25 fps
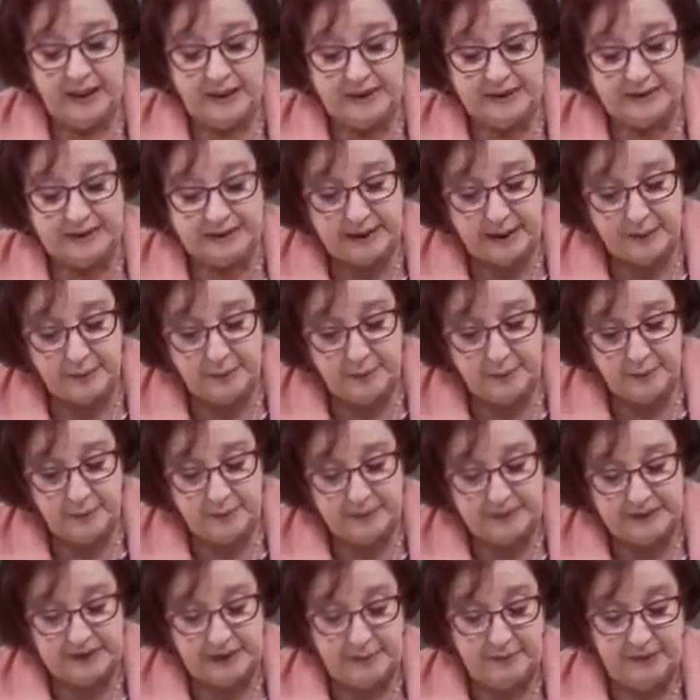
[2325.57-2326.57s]

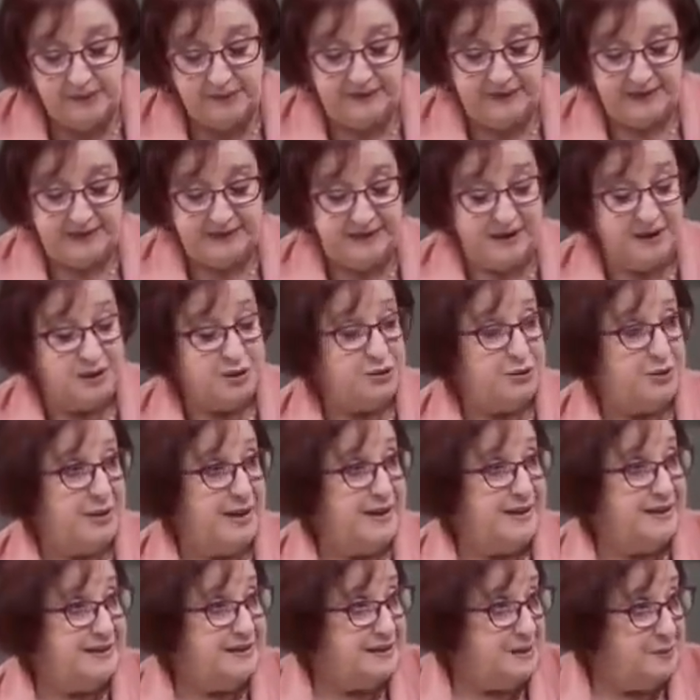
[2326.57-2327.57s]
some of us are
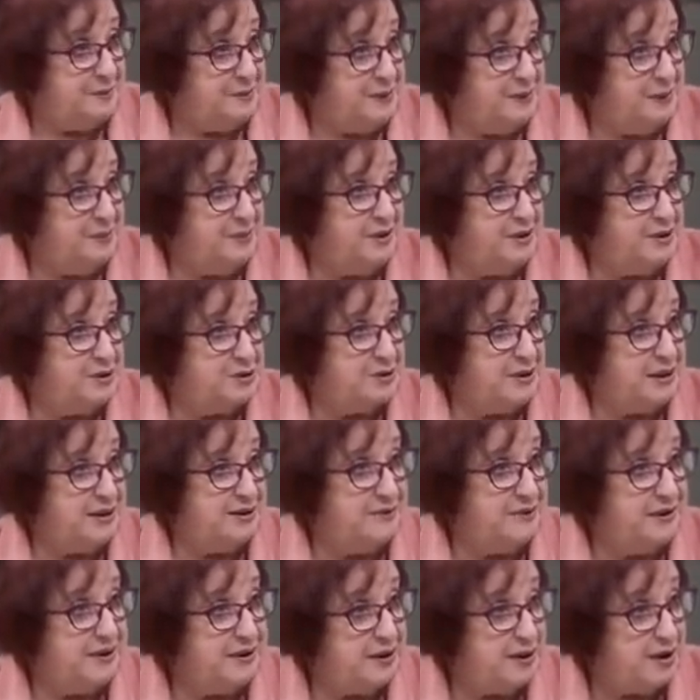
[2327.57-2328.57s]
trying, some people are trying
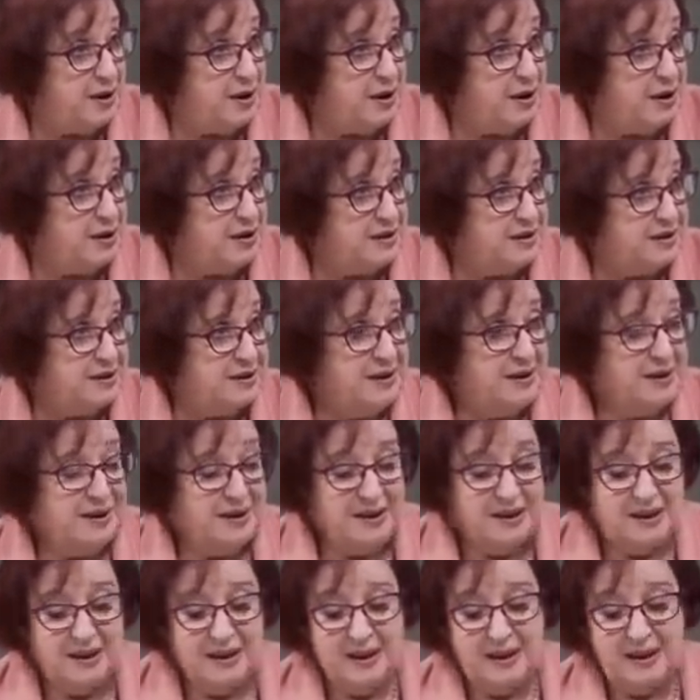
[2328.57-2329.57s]
very hard.
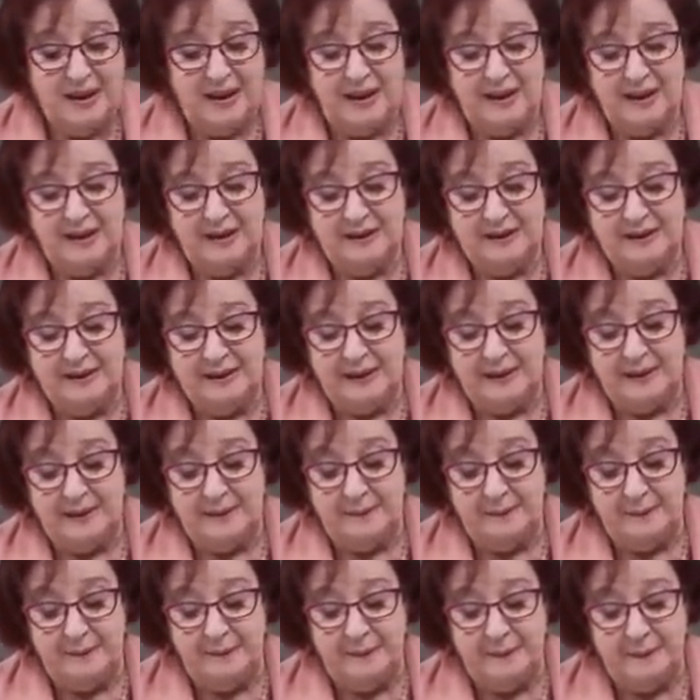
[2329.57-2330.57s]
And
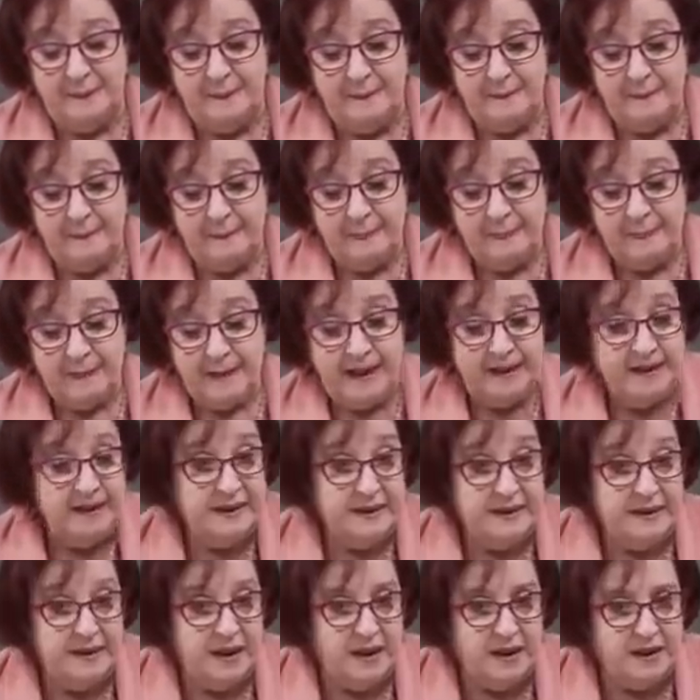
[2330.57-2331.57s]

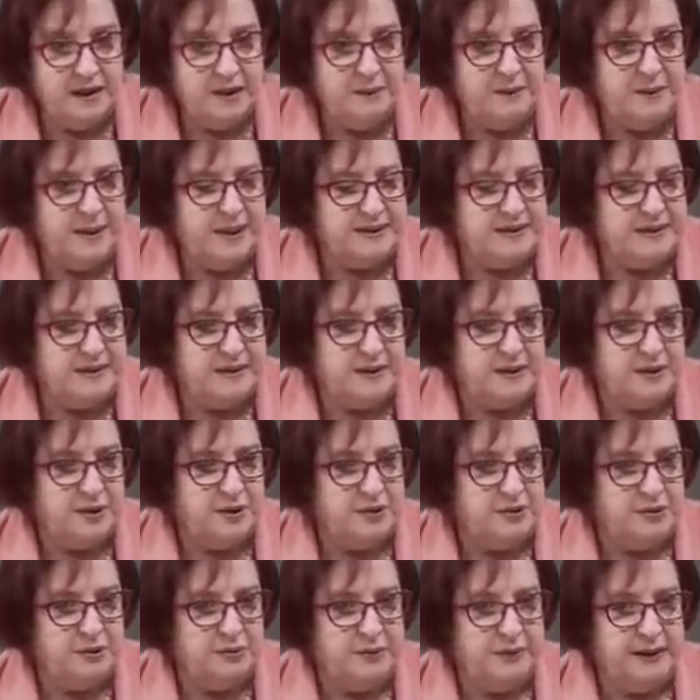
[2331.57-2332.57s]
then there are other parts of the
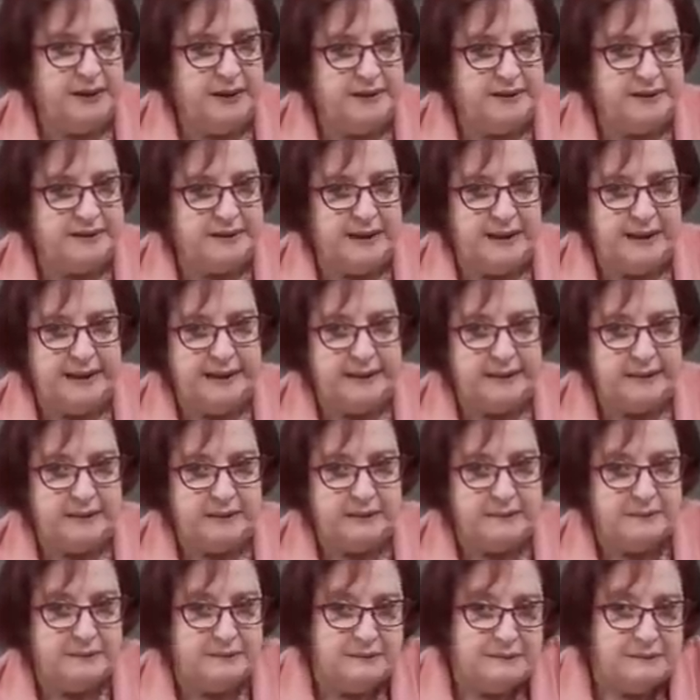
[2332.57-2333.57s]
country where it's like,
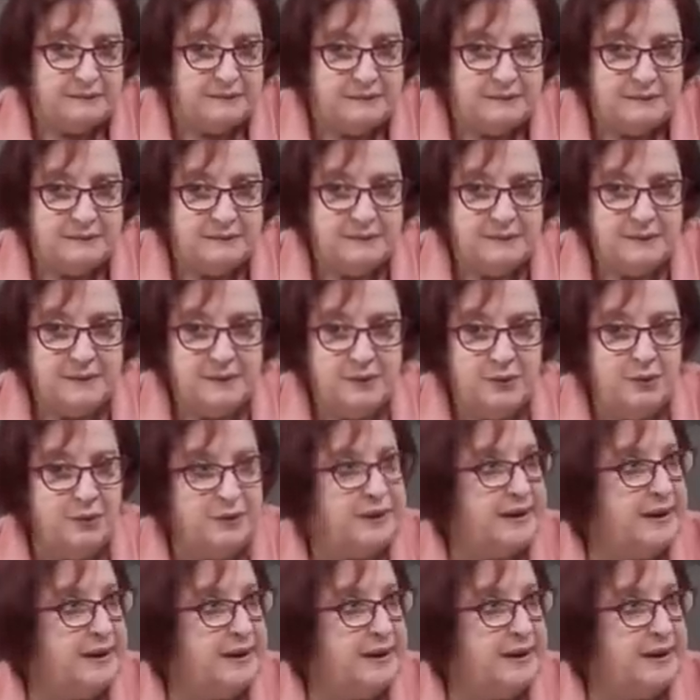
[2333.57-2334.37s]
who